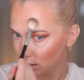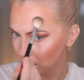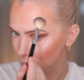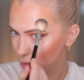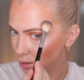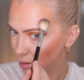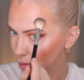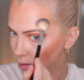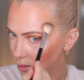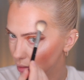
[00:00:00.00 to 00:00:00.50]

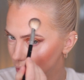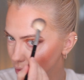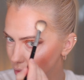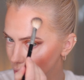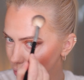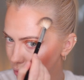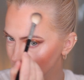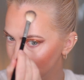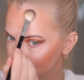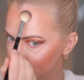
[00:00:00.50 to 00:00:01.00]

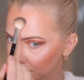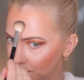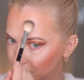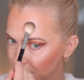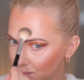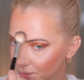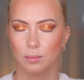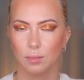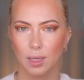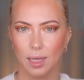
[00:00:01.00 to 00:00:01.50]
highlighter.
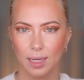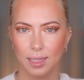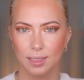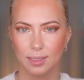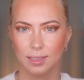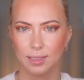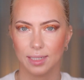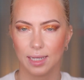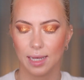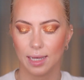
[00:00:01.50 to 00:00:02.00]

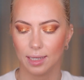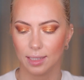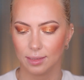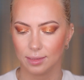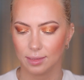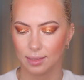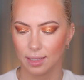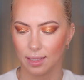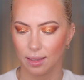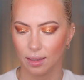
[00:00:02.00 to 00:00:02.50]
And
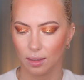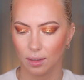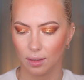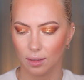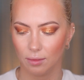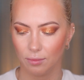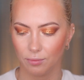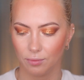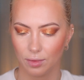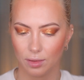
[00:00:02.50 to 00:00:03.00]
as
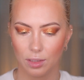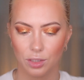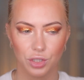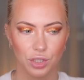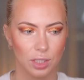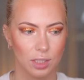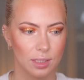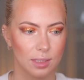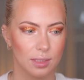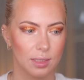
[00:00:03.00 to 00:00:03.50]
a
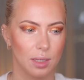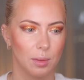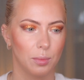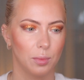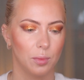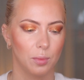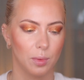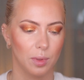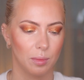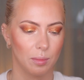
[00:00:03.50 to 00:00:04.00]
finishing step
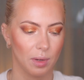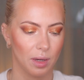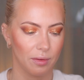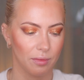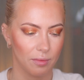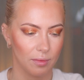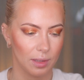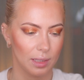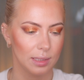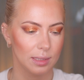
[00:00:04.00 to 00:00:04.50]
with my
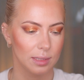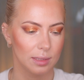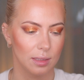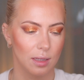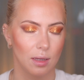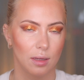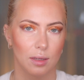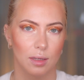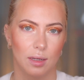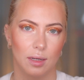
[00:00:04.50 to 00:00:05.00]
face,
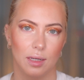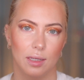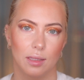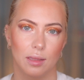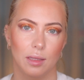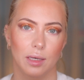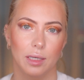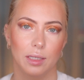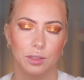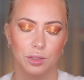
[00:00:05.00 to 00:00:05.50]
I
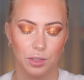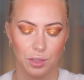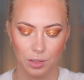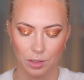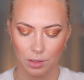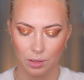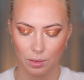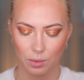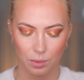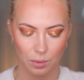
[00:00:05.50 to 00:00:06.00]
like to
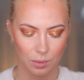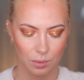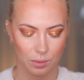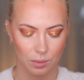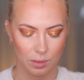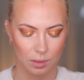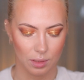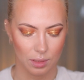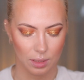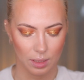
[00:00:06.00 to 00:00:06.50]

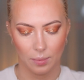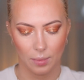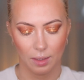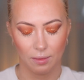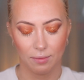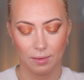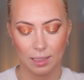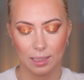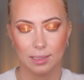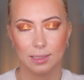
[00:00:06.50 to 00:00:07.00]
use
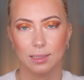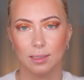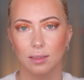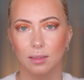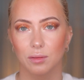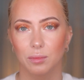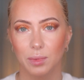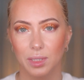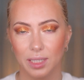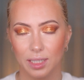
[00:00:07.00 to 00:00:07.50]
Face
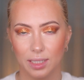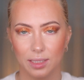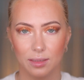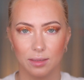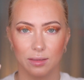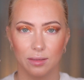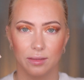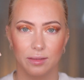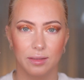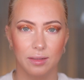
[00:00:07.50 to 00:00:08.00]

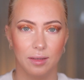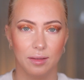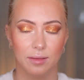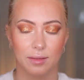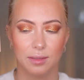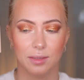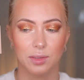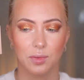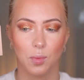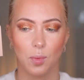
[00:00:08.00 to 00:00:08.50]
Illuminator.
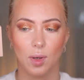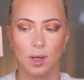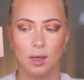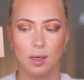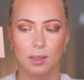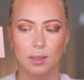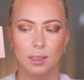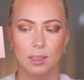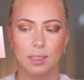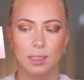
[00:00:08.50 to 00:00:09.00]
This
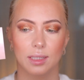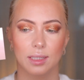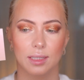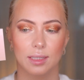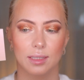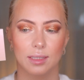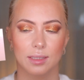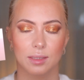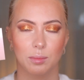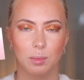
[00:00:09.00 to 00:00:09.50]
one
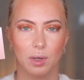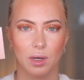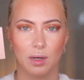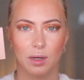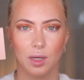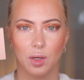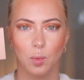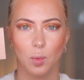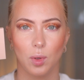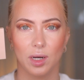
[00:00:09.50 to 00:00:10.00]
is
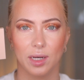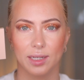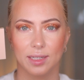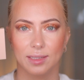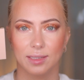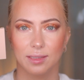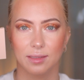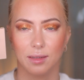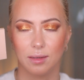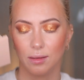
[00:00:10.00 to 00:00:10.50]
by
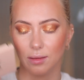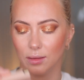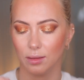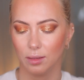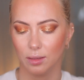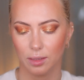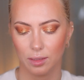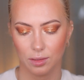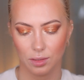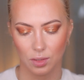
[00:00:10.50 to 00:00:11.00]
YSL.
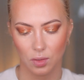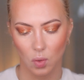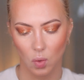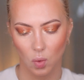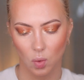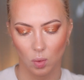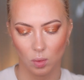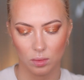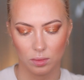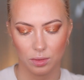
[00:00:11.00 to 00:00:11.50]
It's
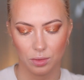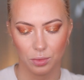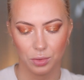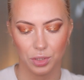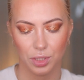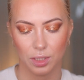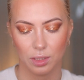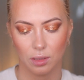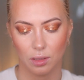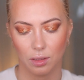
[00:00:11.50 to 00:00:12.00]
called Touche
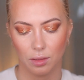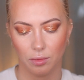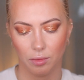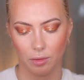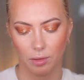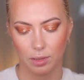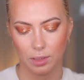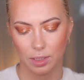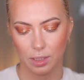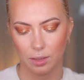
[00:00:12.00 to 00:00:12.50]
Eclat
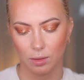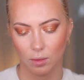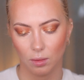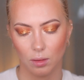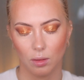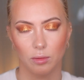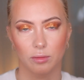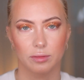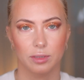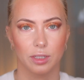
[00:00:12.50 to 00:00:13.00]
3D All
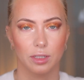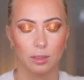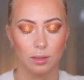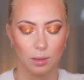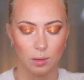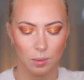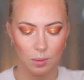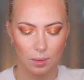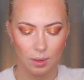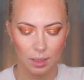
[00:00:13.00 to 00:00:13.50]
Over
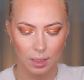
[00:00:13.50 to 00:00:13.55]
Glow.